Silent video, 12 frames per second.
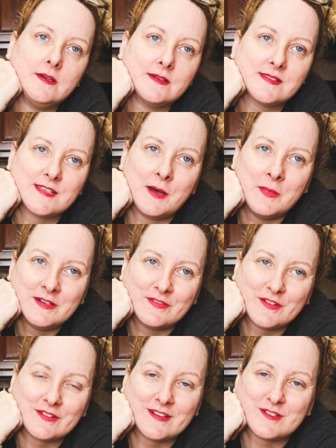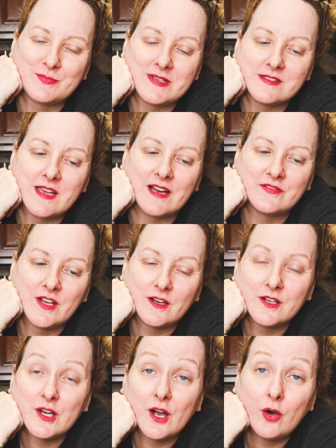some of the recipes have
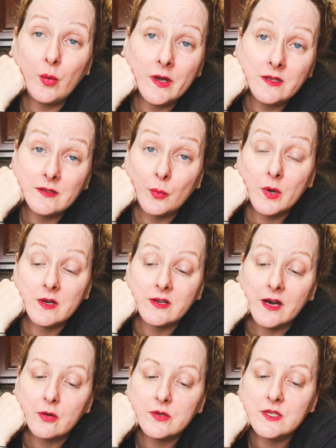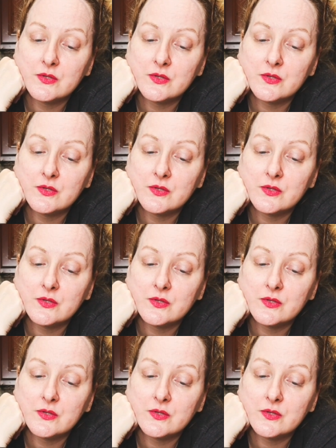not quite worked out.